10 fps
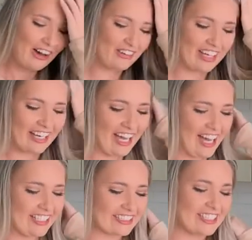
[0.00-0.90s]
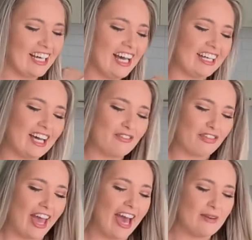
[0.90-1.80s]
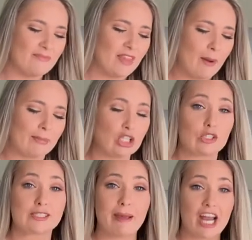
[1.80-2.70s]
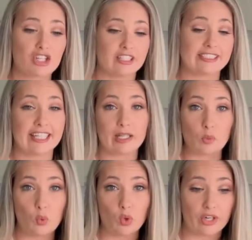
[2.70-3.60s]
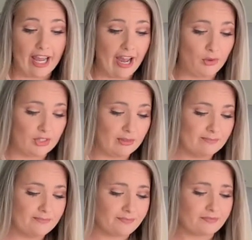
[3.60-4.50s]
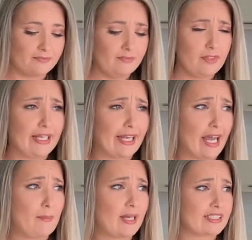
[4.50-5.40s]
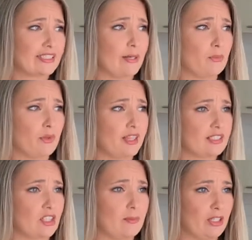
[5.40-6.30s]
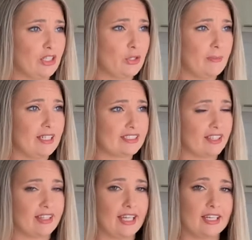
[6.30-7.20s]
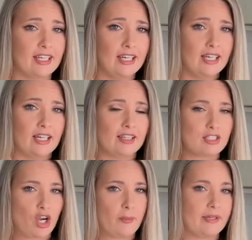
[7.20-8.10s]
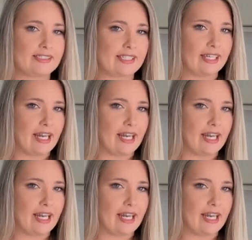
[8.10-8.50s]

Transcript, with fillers: okay guys, enough of that. My little spatula is getting worn out. And I gotta mix it up with this arm a little bit so that this arm doesn't get